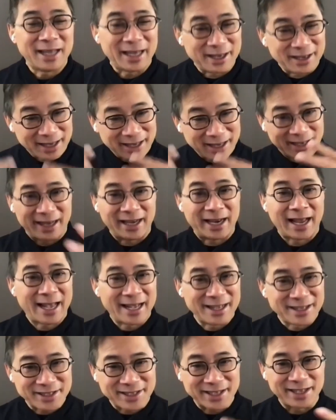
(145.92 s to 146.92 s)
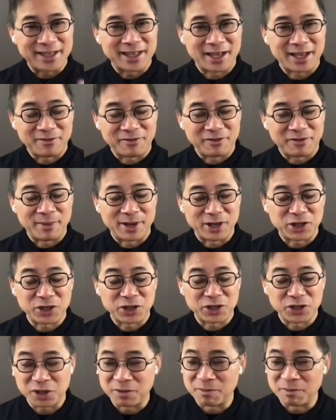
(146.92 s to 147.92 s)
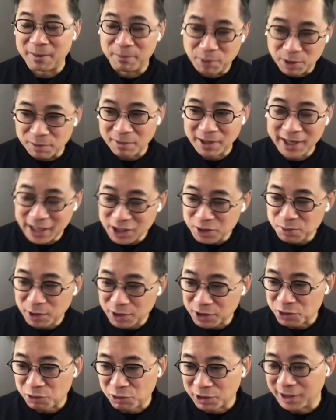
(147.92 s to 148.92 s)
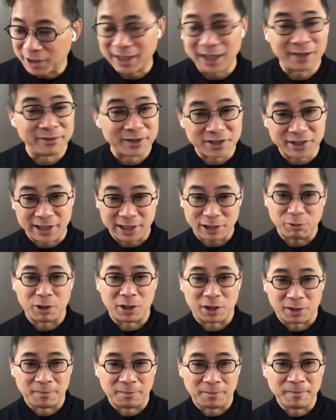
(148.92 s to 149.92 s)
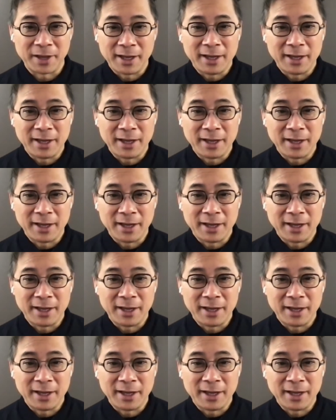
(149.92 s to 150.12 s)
and enhancing that information. So my next book is really kind of a sequel.